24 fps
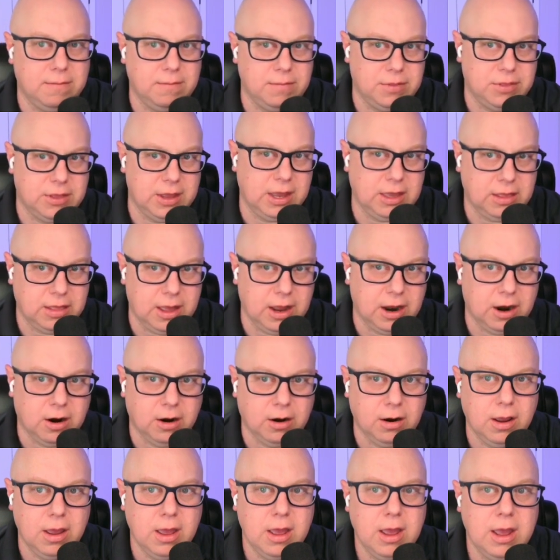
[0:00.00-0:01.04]
thing
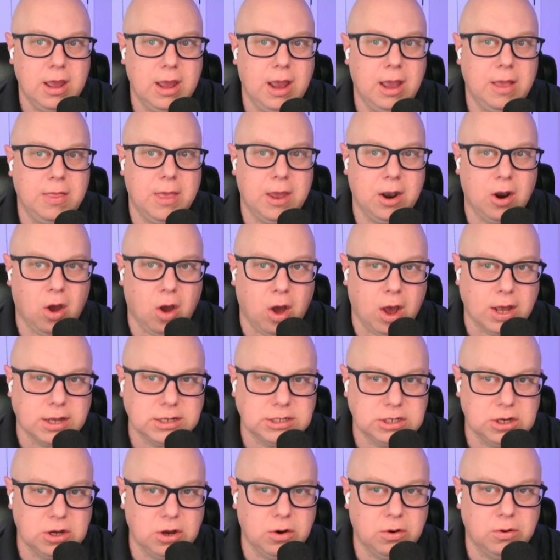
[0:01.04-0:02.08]
there, and then
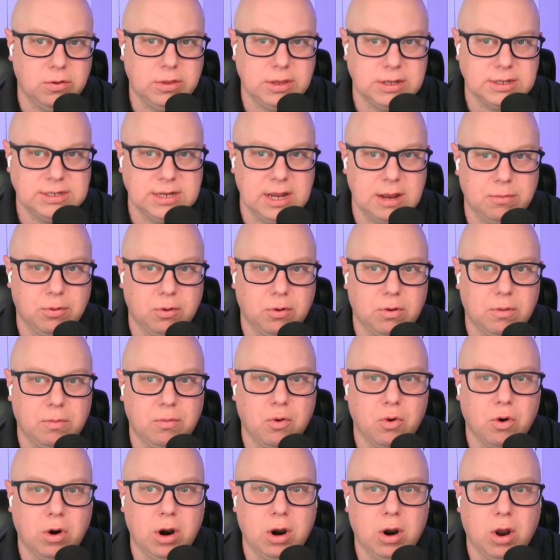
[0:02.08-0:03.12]
also the sample
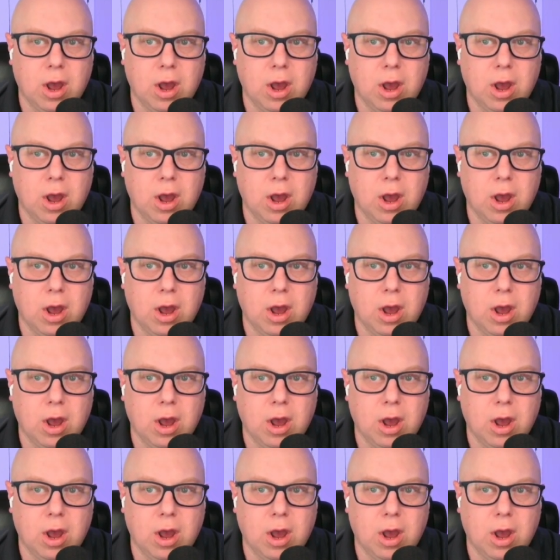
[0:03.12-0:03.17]
report.